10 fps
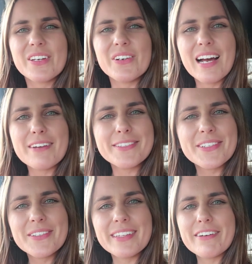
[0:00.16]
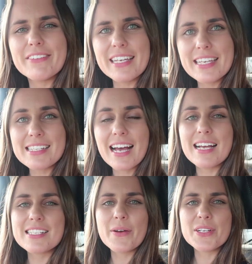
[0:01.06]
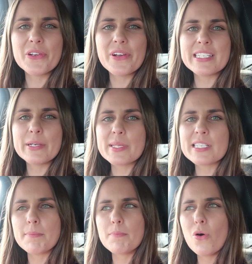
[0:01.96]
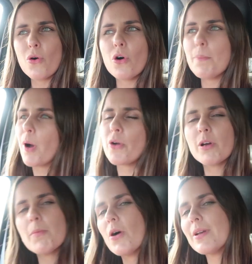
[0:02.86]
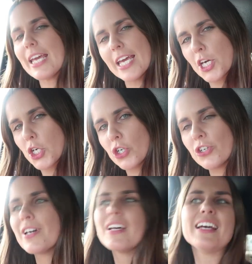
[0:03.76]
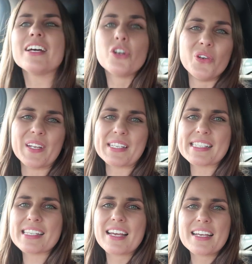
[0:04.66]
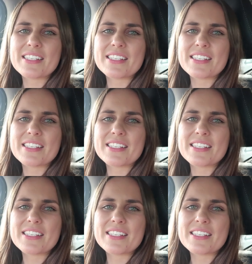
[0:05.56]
Good afternoon, lovelies. ZoëTwoDots here with some more Pokemon-ish goodness.